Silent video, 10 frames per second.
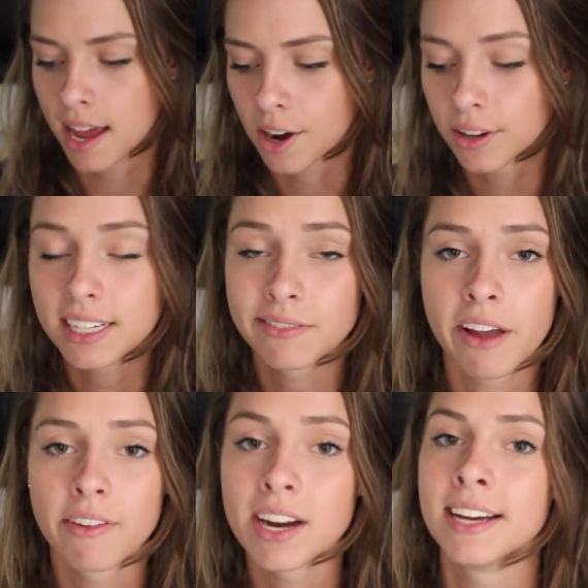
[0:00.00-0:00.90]
And her least
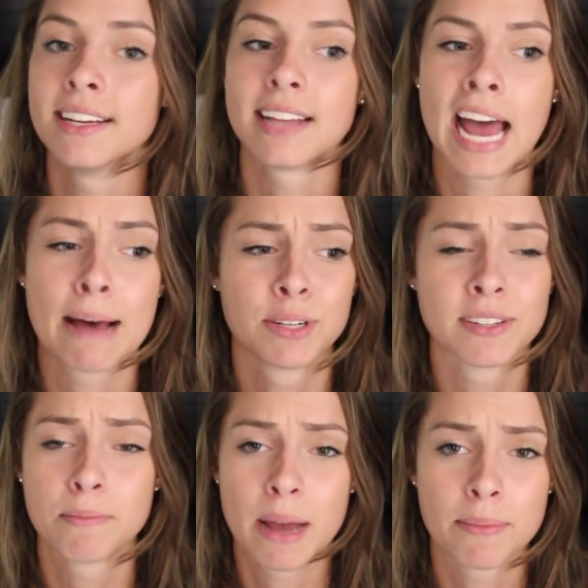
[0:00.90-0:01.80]
favorite is
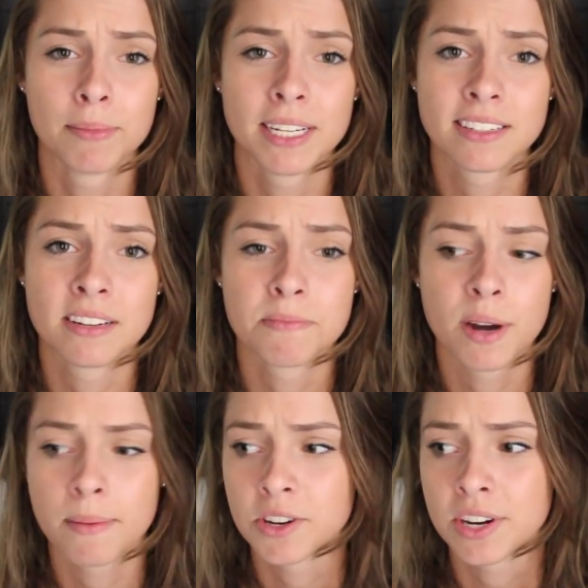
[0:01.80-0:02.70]
apples and peppermints and
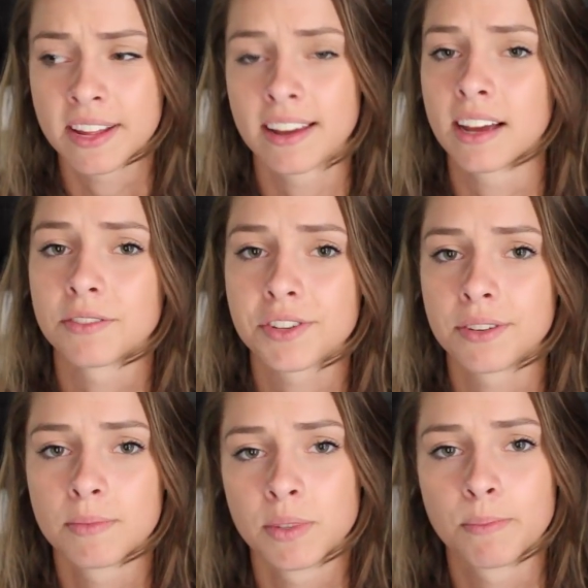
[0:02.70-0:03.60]
pretty much anything else.
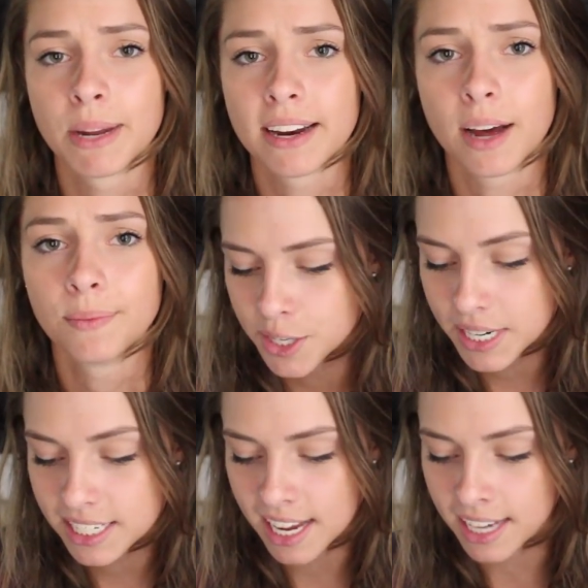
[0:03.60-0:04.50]
She will spit it out.
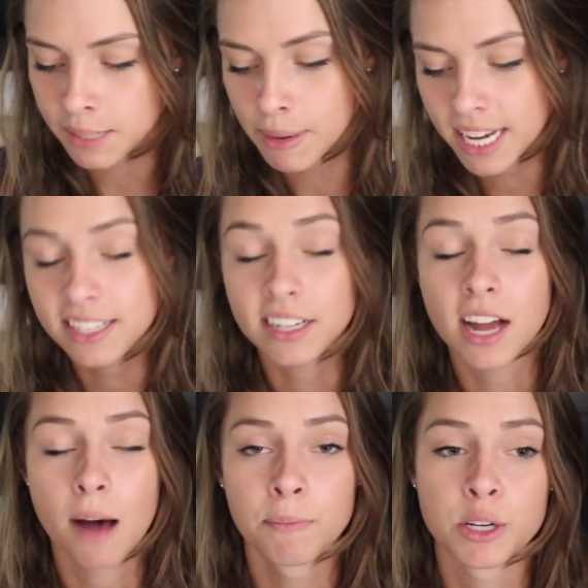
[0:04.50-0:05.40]
twenty-six, biggest
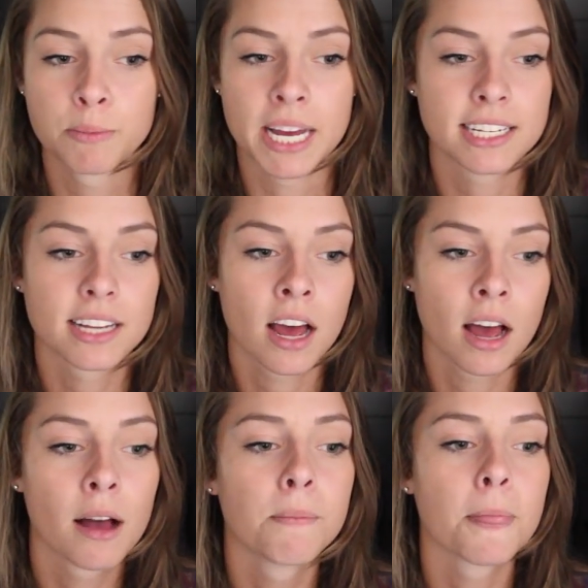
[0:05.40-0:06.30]
accomplishment.
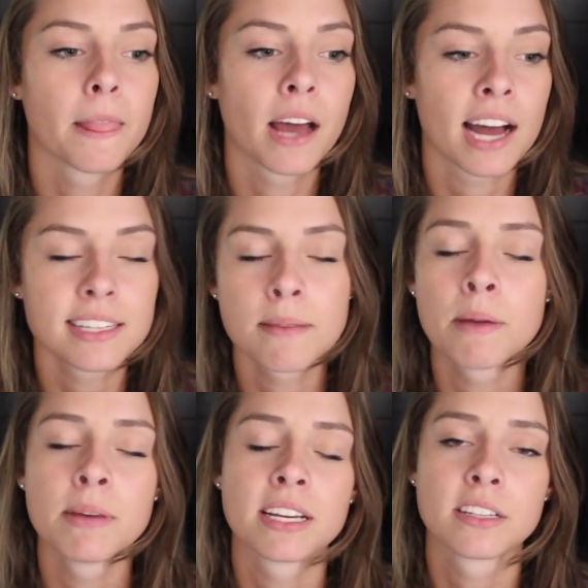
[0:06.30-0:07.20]
Um, I'd say
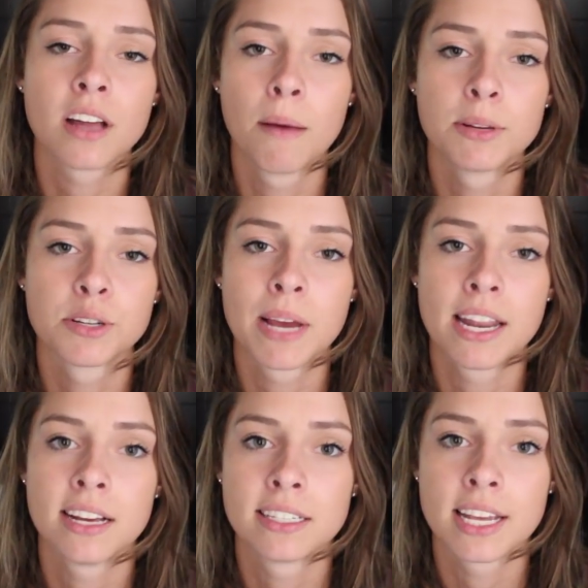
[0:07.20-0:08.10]
my biggest
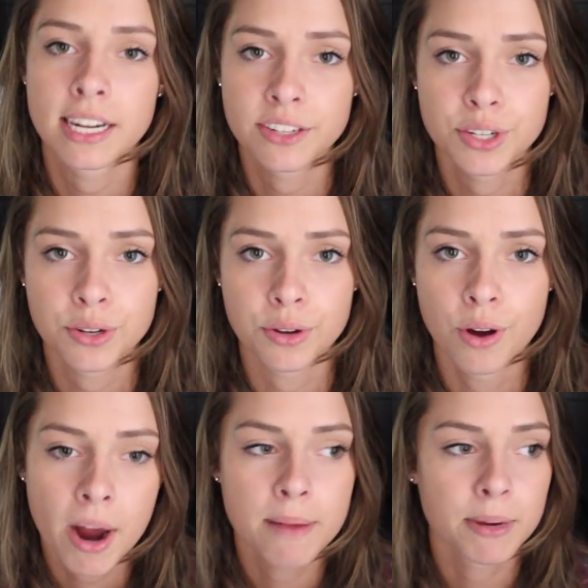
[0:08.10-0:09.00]
accomplishment is getting
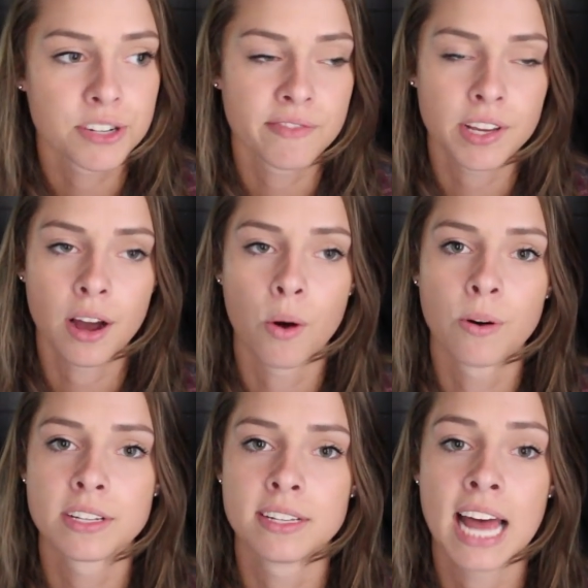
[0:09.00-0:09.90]
to ride a bunch of young
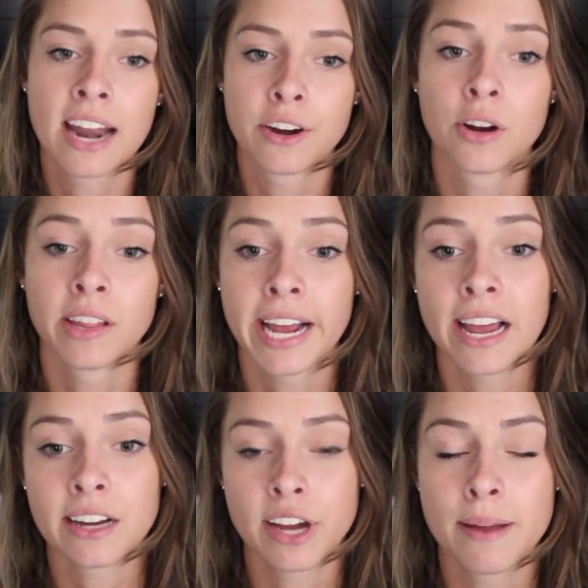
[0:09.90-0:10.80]
horses at an early
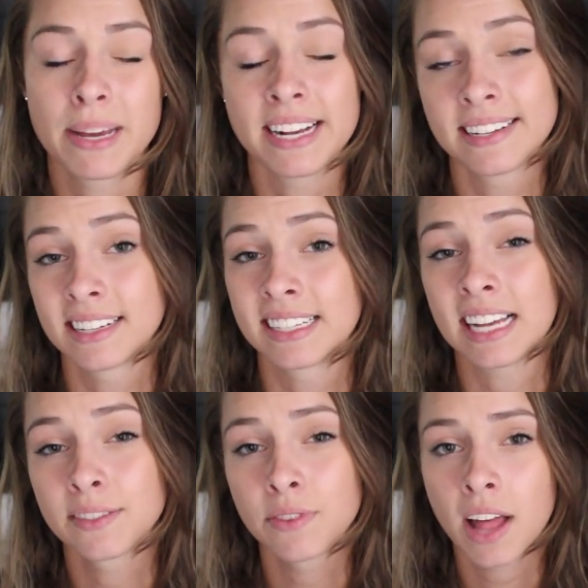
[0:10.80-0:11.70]
age and being
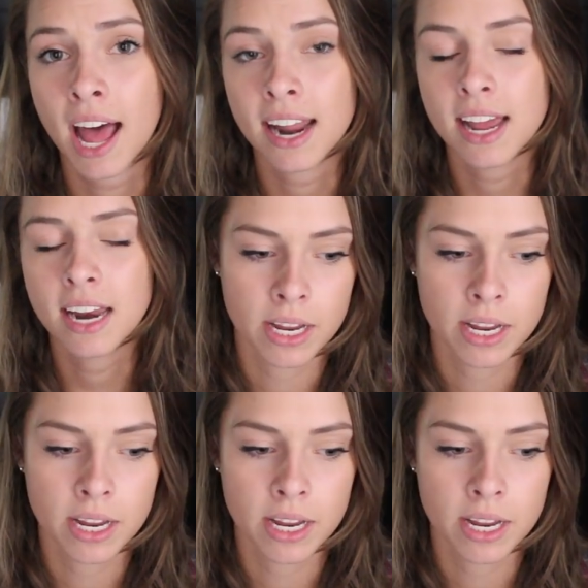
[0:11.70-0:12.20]
successful at it.